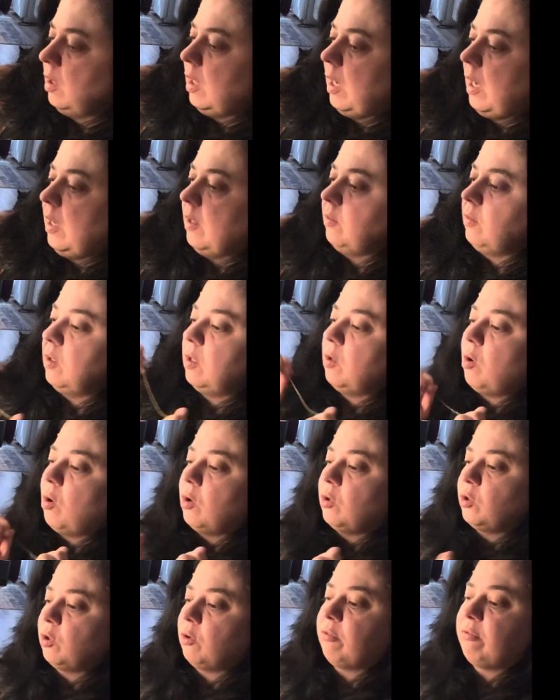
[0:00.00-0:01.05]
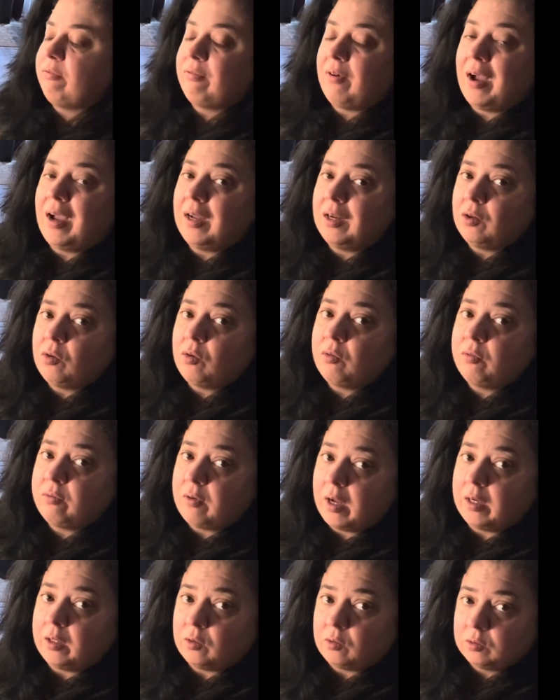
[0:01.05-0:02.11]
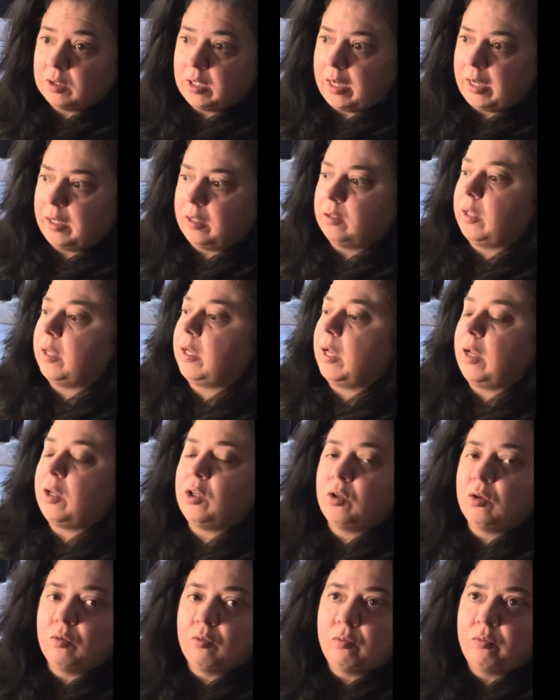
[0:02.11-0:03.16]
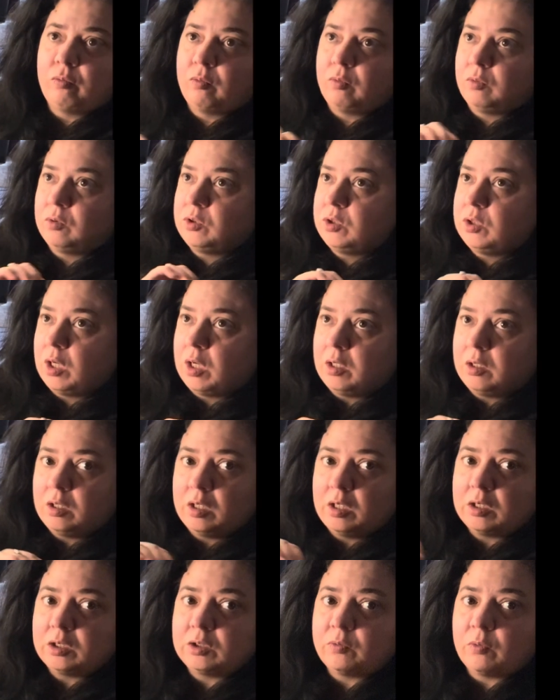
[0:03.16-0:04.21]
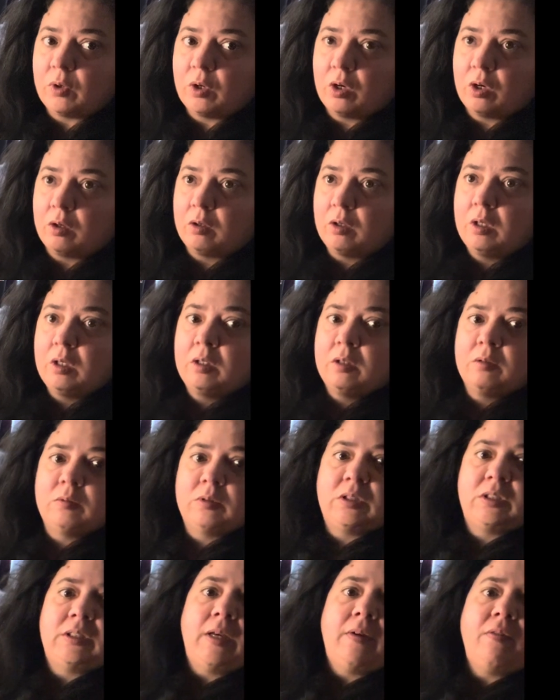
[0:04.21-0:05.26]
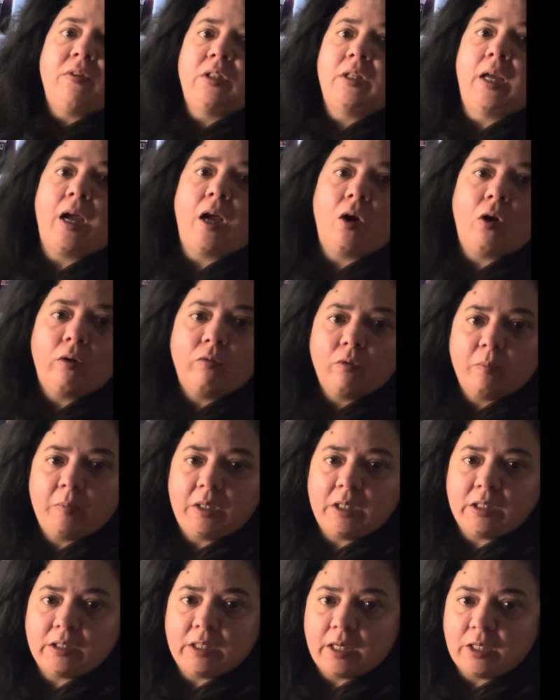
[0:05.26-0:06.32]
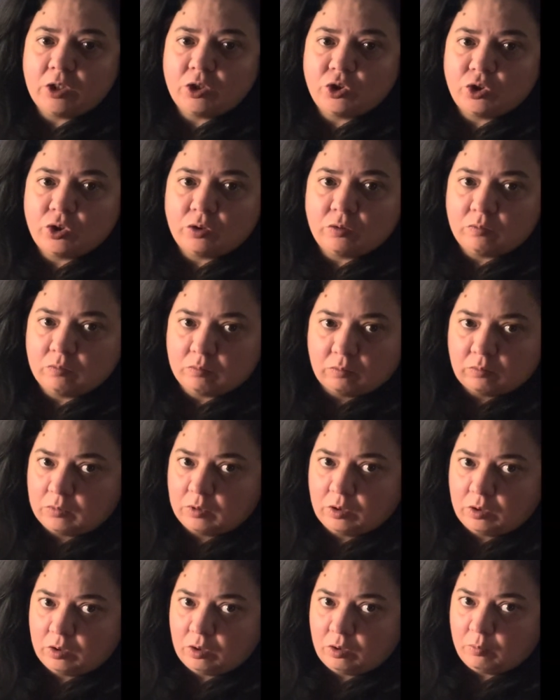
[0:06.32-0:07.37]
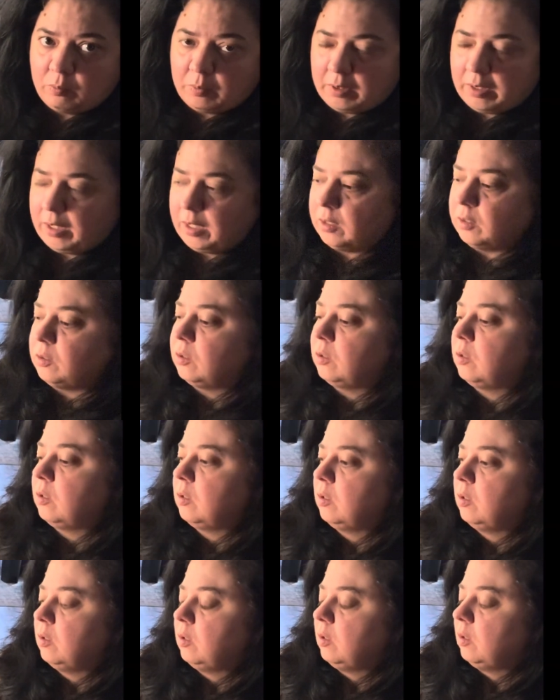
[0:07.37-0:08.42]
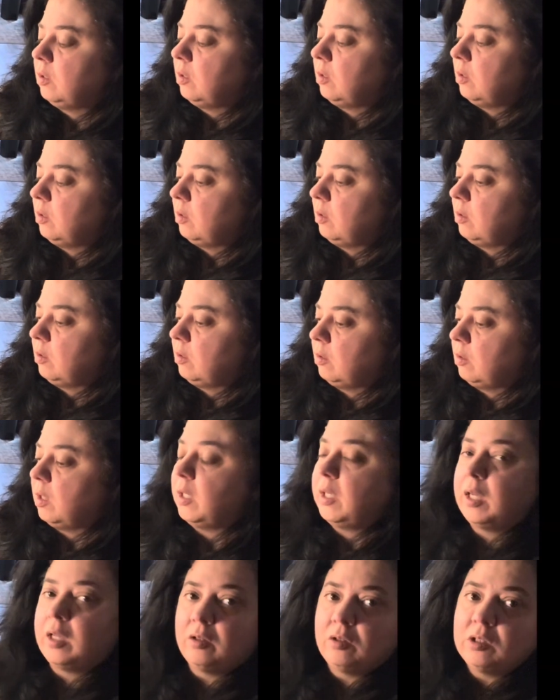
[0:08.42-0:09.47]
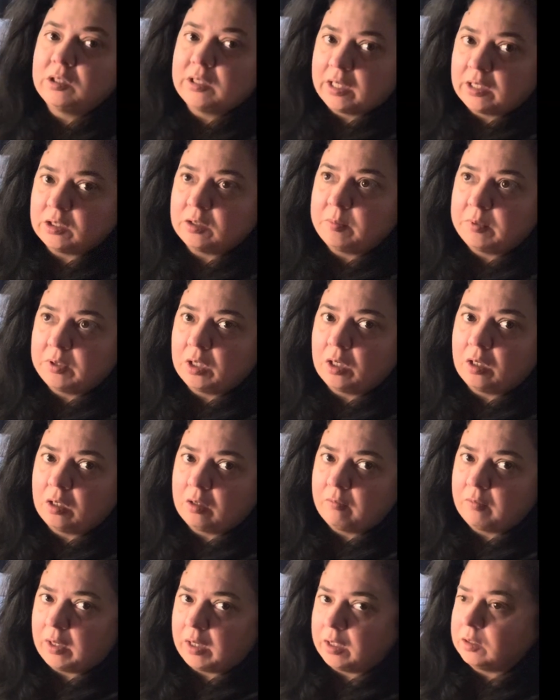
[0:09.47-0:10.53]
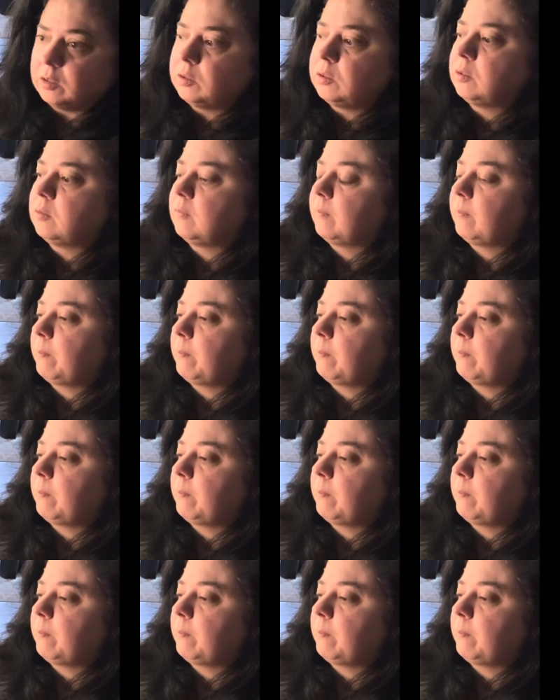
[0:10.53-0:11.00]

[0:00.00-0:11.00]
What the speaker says: And then on your final day, like you've done this for 7 to however many days you planned. Again, this has to be done in advance.